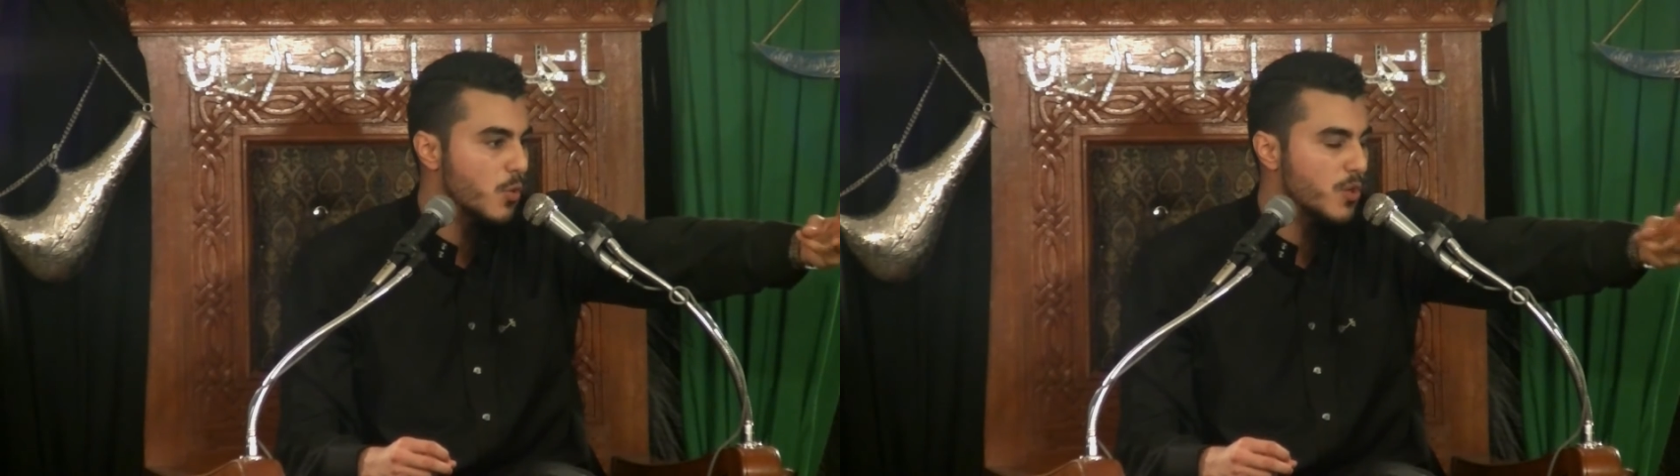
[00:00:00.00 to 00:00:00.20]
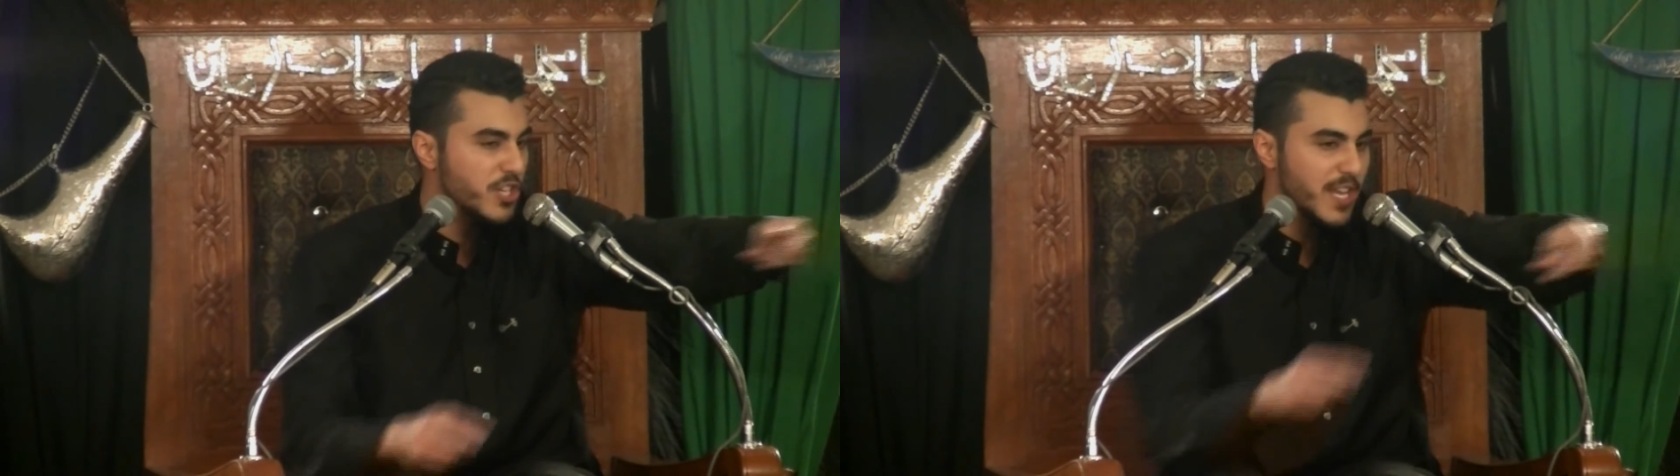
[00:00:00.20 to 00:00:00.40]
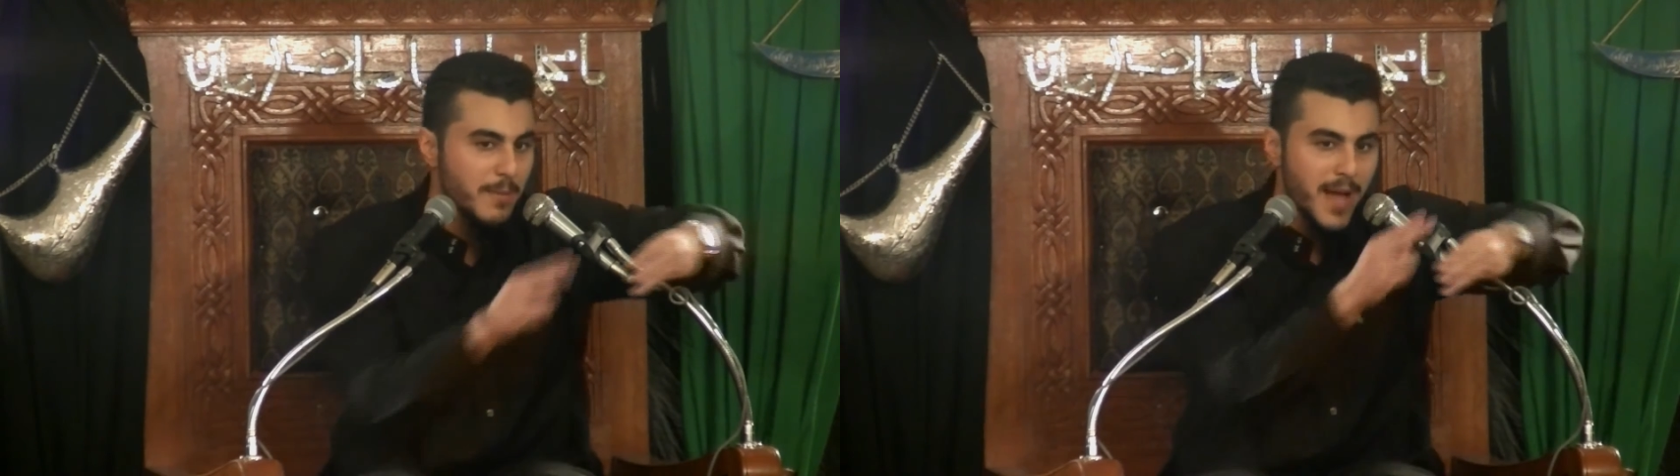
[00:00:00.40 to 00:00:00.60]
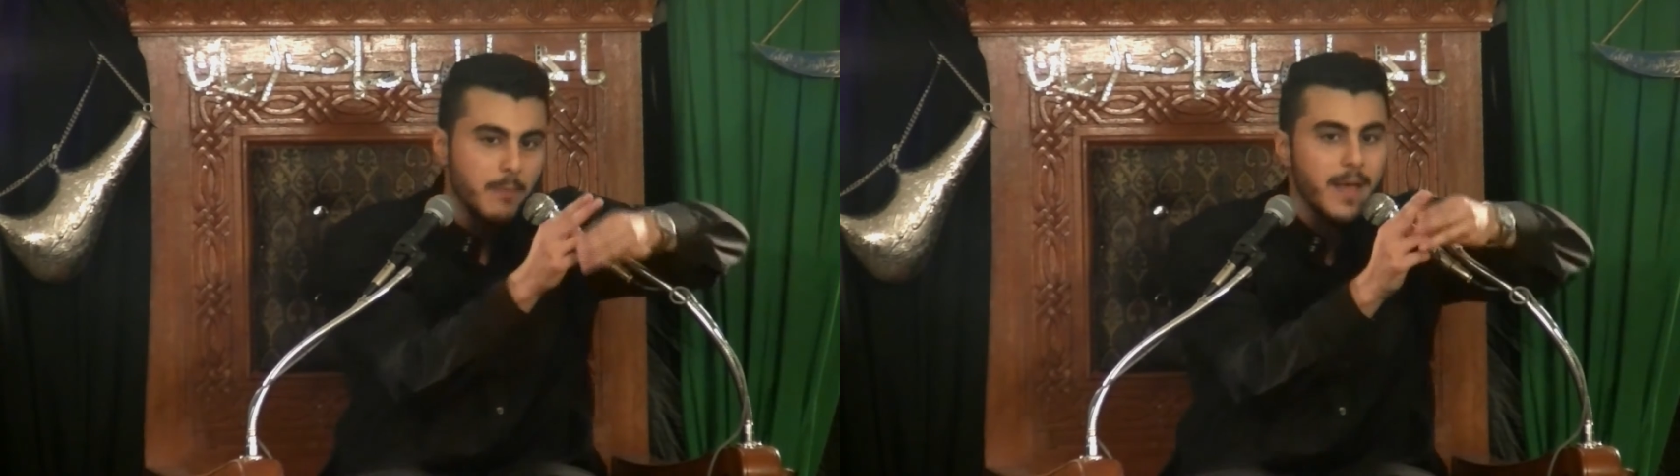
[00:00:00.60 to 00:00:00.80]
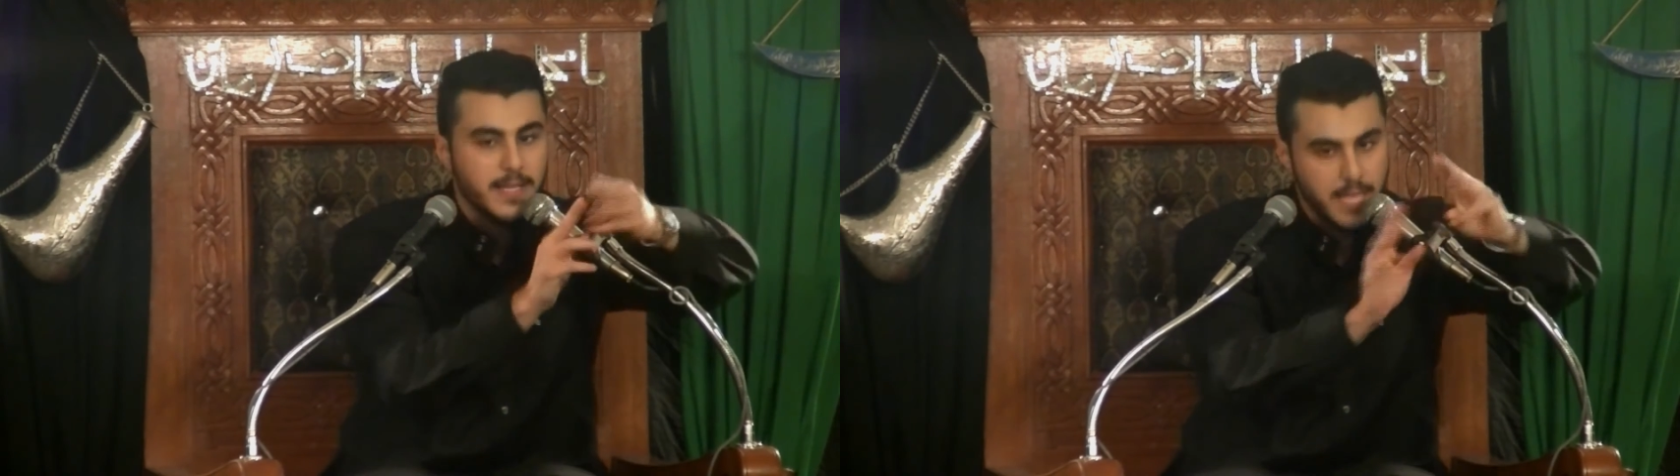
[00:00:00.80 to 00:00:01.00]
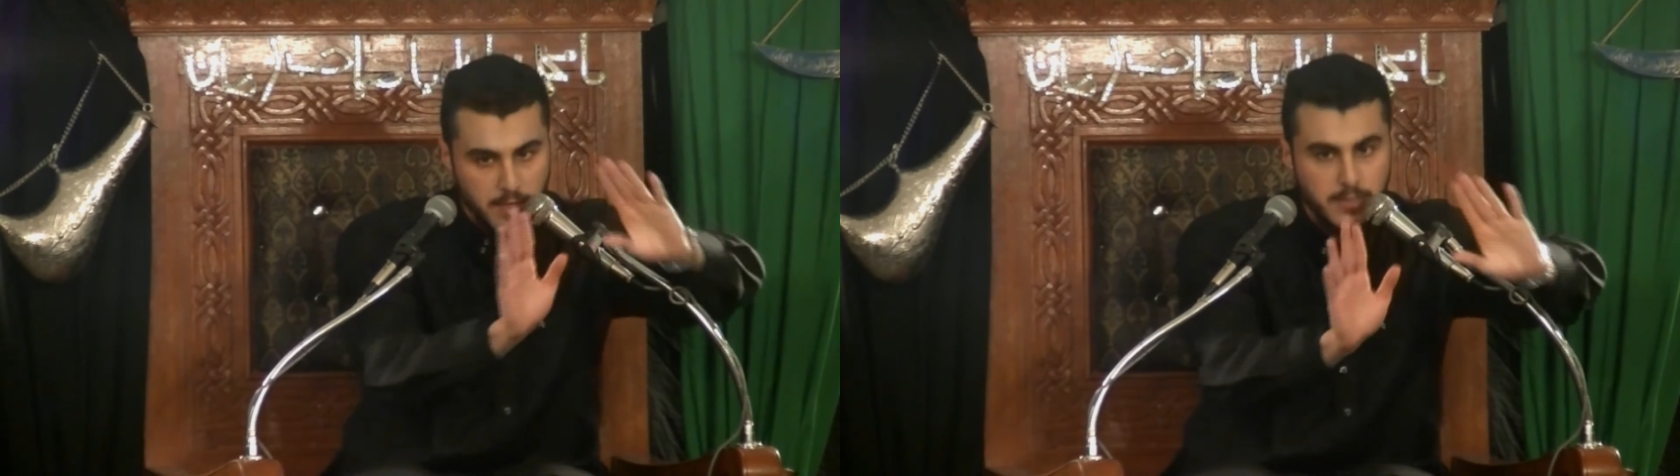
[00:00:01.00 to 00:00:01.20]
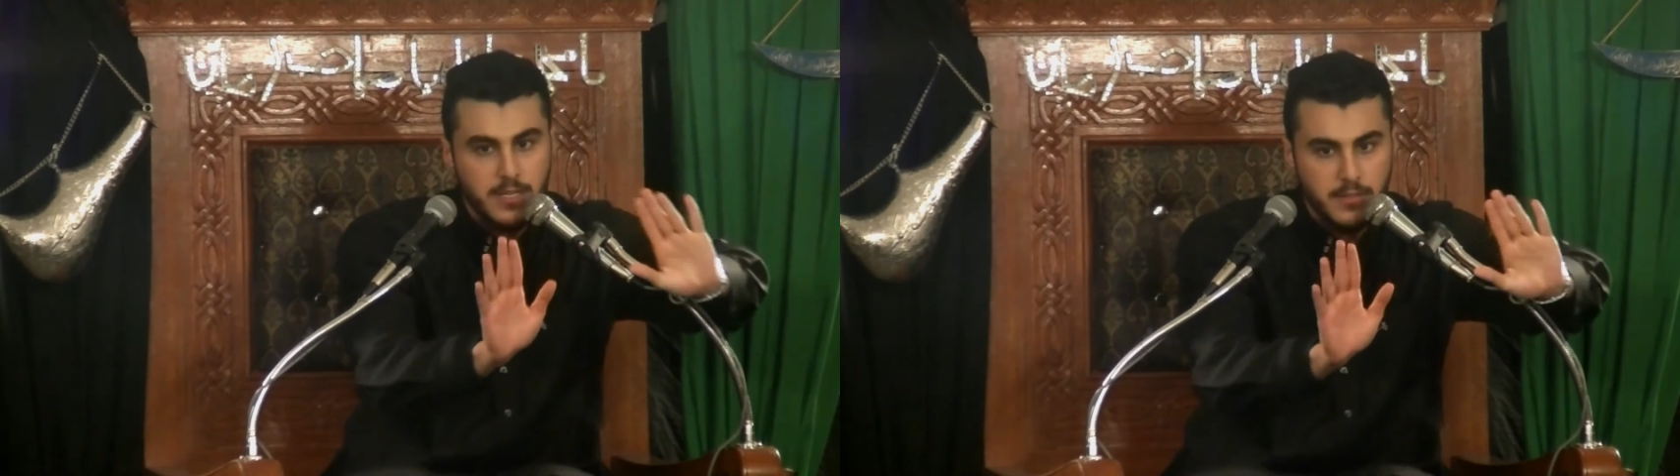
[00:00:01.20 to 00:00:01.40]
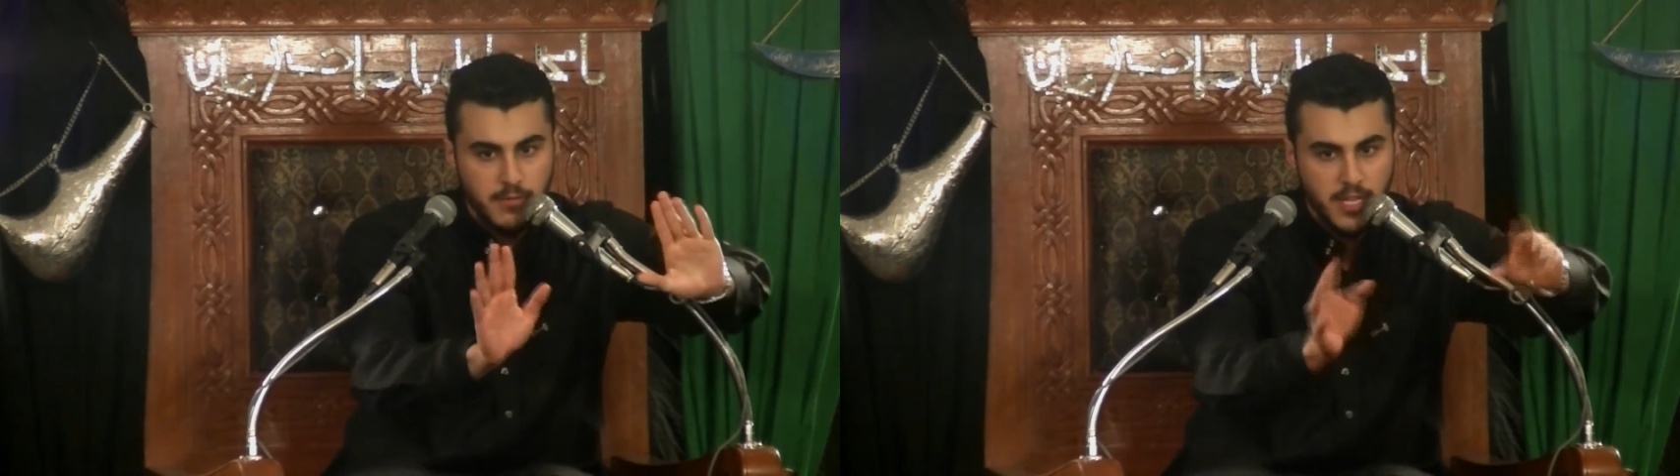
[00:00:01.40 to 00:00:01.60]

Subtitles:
which Imam attended.